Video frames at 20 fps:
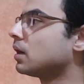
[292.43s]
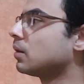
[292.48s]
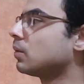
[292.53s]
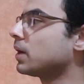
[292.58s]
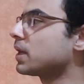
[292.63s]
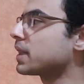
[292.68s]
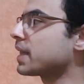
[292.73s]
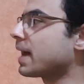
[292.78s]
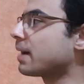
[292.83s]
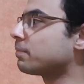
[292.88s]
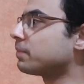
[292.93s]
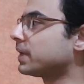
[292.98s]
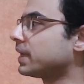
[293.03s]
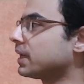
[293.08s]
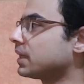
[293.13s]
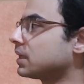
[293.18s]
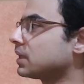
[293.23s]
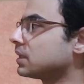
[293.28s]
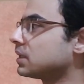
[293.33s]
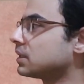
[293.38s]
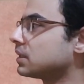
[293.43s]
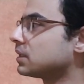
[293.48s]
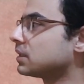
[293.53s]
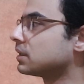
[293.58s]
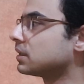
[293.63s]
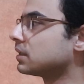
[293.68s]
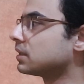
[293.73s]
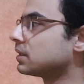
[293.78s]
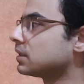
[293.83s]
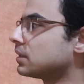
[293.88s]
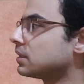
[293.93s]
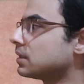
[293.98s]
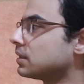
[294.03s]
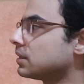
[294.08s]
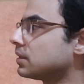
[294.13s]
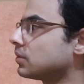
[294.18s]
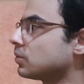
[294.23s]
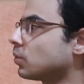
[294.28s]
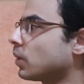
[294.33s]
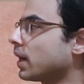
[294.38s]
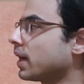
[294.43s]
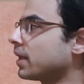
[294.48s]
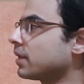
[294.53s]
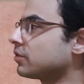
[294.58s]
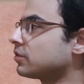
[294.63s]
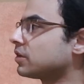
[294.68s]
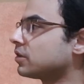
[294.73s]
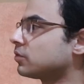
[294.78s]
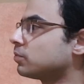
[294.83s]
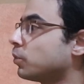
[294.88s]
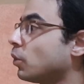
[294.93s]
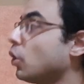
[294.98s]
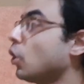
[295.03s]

What's happening? Why is this